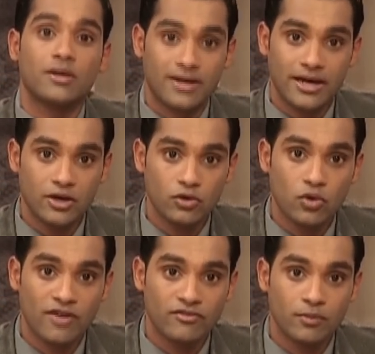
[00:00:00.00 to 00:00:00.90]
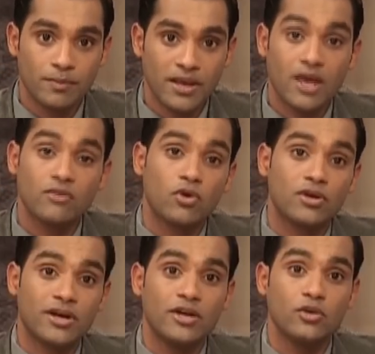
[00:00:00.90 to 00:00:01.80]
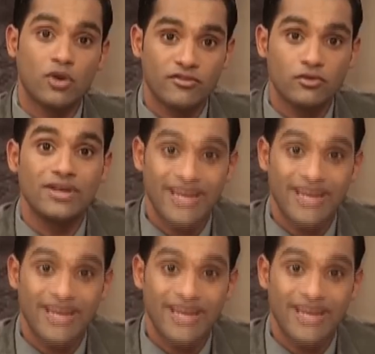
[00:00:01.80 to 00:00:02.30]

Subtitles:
rent you have to pay and what rent you have to